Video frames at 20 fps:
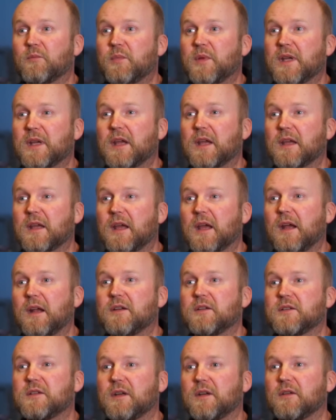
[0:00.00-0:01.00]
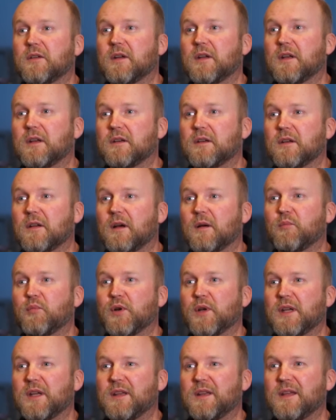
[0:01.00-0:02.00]
being engaged and
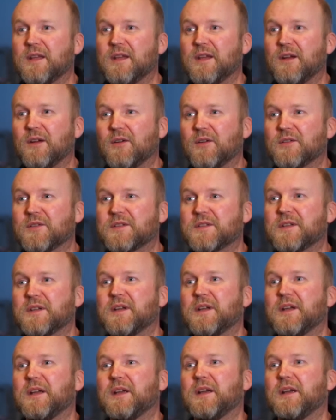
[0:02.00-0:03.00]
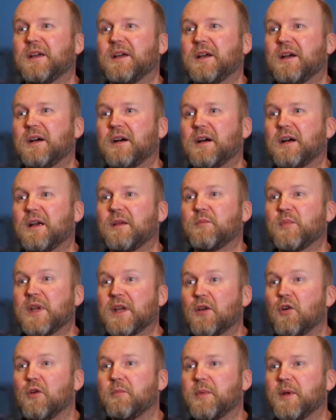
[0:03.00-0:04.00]
putting in the years, and
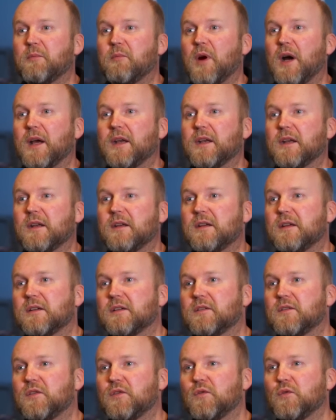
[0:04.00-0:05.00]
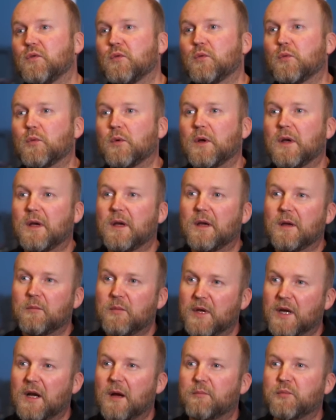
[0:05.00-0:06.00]
being open-minded to
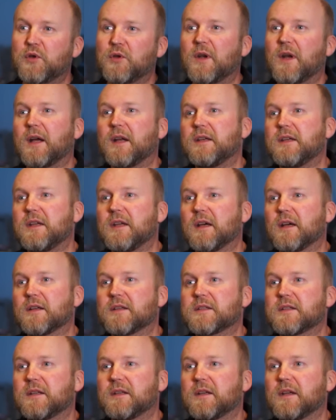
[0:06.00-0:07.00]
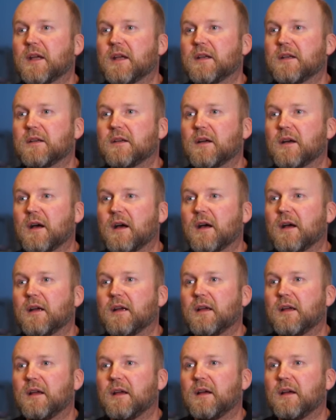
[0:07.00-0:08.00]
pick up good ideas and have
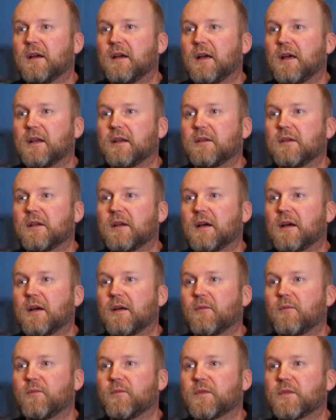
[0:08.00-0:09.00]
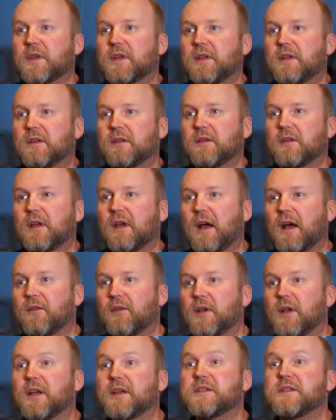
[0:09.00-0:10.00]

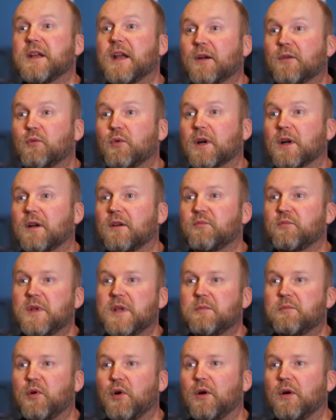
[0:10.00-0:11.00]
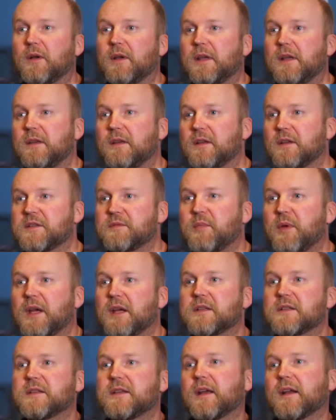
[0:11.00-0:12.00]
a nice network of people in the
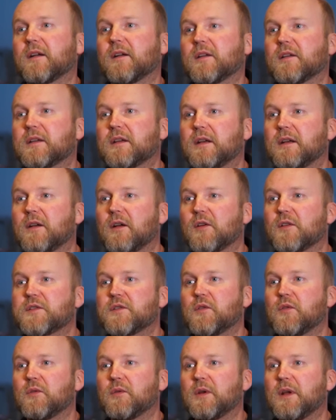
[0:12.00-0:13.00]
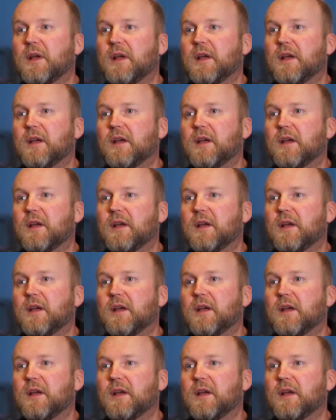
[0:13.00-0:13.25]
space that can also